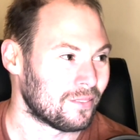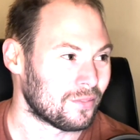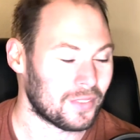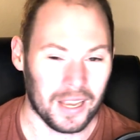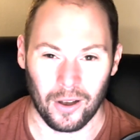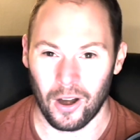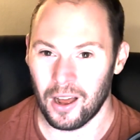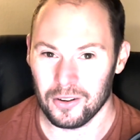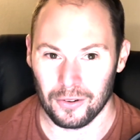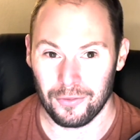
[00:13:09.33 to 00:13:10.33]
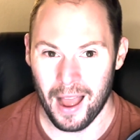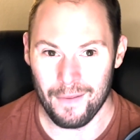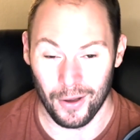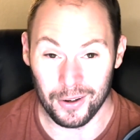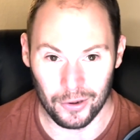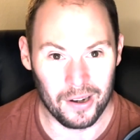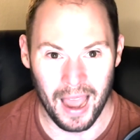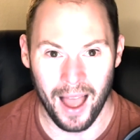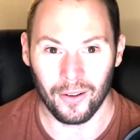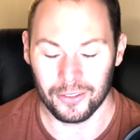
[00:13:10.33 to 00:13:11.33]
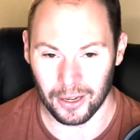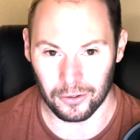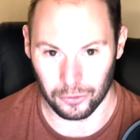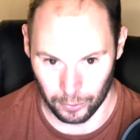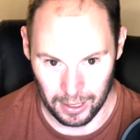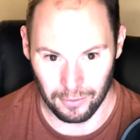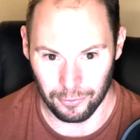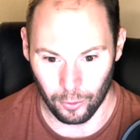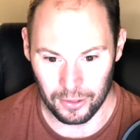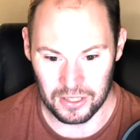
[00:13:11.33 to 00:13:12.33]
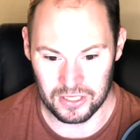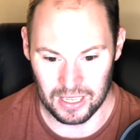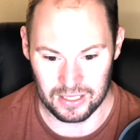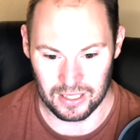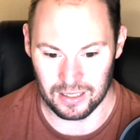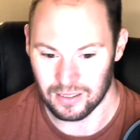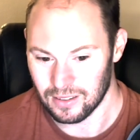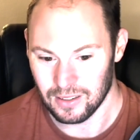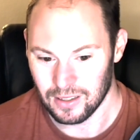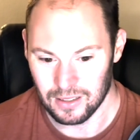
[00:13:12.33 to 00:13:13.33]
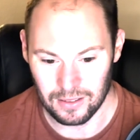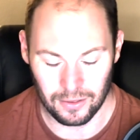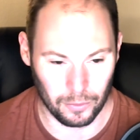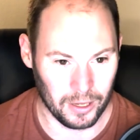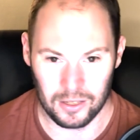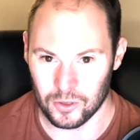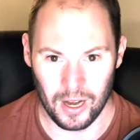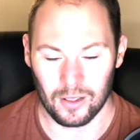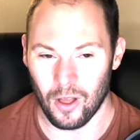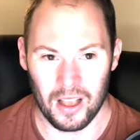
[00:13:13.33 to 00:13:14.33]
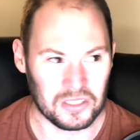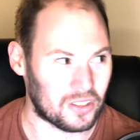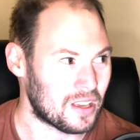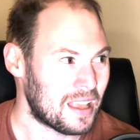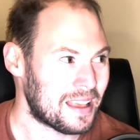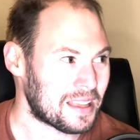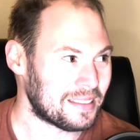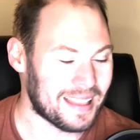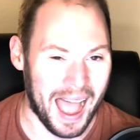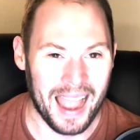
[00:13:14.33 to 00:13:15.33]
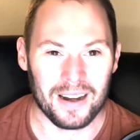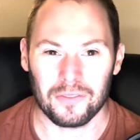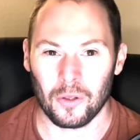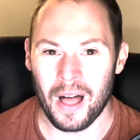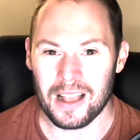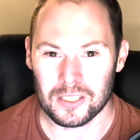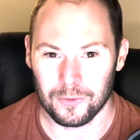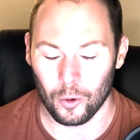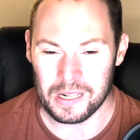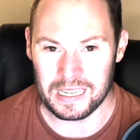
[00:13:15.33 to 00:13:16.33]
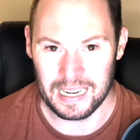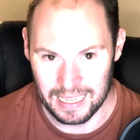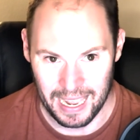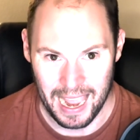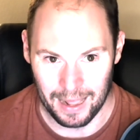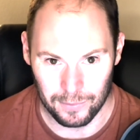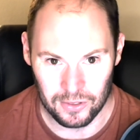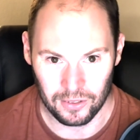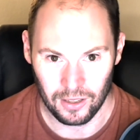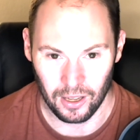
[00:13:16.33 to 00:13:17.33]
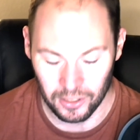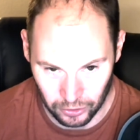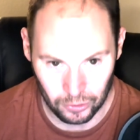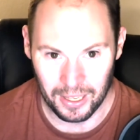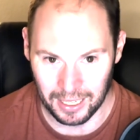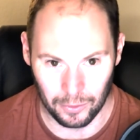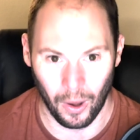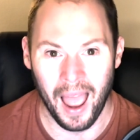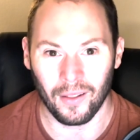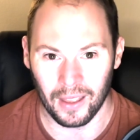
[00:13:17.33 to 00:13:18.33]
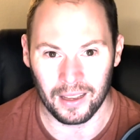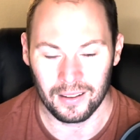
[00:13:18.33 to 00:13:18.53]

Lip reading: They're under 500 now. They're 3-4 this season. 3 straight losses. 9 of the last 14 games under Lincoln Riley,